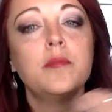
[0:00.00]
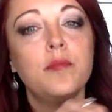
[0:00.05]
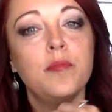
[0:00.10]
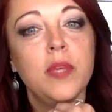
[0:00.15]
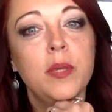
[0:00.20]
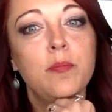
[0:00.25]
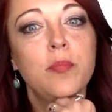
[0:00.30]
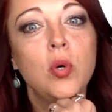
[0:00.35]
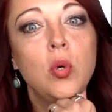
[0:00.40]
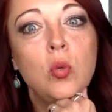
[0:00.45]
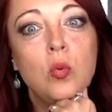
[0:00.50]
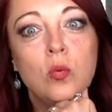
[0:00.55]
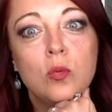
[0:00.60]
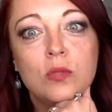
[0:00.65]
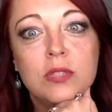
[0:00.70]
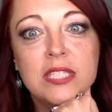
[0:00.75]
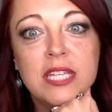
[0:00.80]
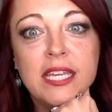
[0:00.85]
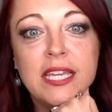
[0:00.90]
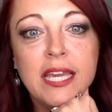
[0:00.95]
Be bold,
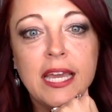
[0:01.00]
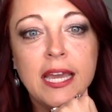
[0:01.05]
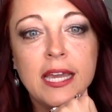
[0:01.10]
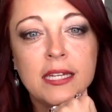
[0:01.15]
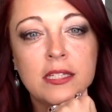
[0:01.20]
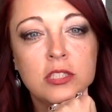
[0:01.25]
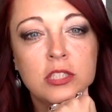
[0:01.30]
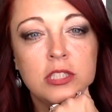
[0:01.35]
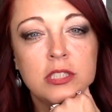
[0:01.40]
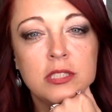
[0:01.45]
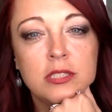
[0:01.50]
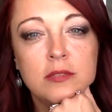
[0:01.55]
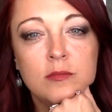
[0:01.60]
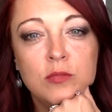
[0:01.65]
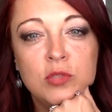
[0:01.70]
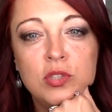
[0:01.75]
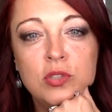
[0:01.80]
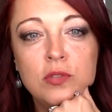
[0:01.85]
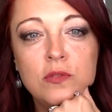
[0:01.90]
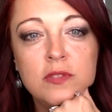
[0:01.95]
take action,
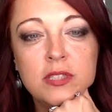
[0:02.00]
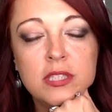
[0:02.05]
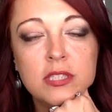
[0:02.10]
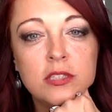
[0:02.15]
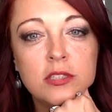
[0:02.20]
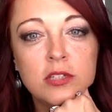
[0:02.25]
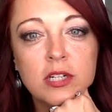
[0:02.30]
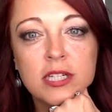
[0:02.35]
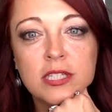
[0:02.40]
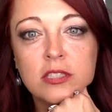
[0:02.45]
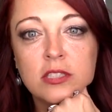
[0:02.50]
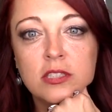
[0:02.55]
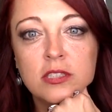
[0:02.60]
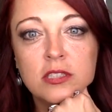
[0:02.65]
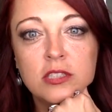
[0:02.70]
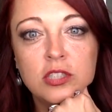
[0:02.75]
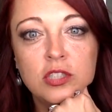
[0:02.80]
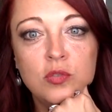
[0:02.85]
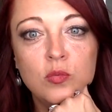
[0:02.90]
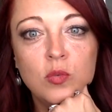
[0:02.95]
move in the direction
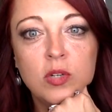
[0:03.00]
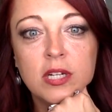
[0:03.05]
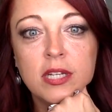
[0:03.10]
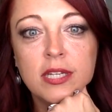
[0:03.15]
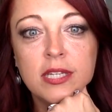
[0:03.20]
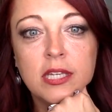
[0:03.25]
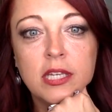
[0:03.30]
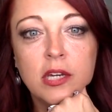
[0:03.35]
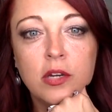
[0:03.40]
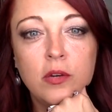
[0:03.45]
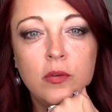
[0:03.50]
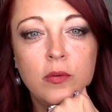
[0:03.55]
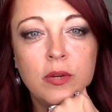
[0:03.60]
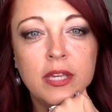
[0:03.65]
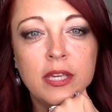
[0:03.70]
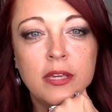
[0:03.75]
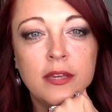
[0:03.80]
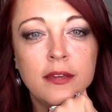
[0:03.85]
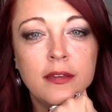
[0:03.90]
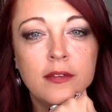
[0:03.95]
that you want to go
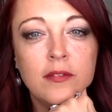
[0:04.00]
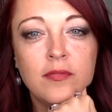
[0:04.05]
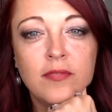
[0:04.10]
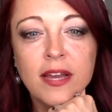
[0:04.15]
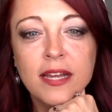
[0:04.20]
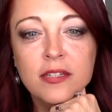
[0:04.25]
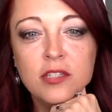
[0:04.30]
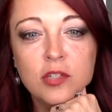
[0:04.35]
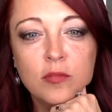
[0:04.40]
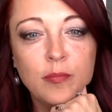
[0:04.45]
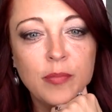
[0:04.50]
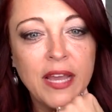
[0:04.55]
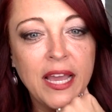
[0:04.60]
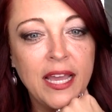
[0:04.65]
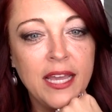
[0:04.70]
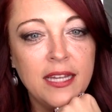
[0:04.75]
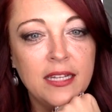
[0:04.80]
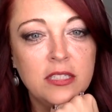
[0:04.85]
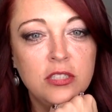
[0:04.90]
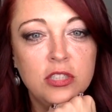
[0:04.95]
in. Find your
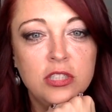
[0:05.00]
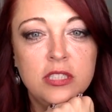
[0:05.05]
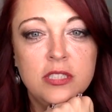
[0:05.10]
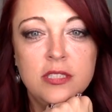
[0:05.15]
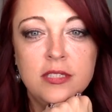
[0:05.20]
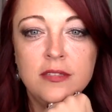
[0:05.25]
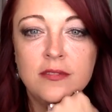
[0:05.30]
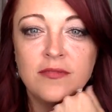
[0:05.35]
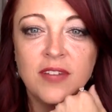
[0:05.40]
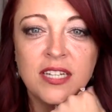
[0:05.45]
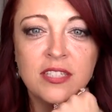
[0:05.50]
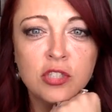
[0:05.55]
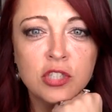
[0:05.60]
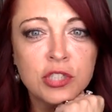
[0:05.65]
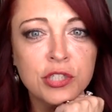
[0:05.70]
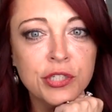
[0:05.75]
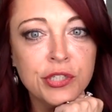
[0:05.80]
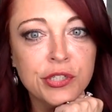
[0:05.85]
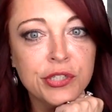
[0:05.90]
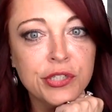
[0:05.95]
passion, find your
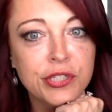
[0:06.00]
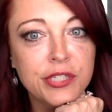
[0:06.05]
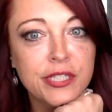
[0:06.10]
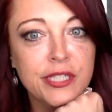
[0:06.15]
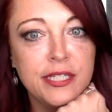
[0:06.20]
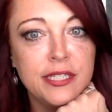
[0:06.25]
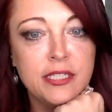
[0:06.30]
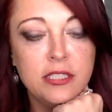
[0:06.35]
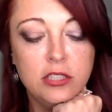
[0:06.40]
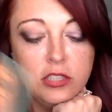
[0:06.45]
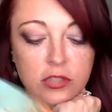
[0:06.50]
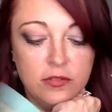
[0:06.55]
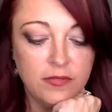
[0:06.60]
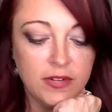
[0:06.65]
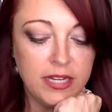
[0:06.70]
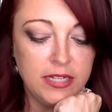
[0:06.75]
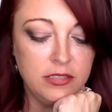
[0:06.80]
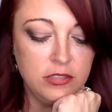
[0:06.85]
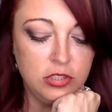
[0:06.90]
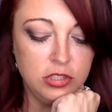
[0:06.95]
courage,
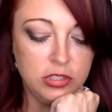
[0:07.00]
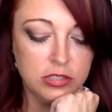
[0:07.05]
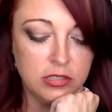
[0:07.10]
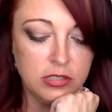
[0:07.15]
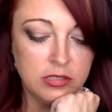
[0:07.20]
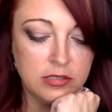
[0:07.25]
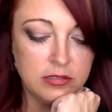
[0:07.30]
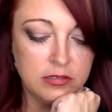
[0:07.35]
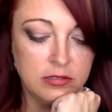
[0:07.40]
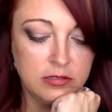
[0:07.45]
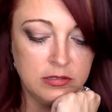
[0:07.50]
find your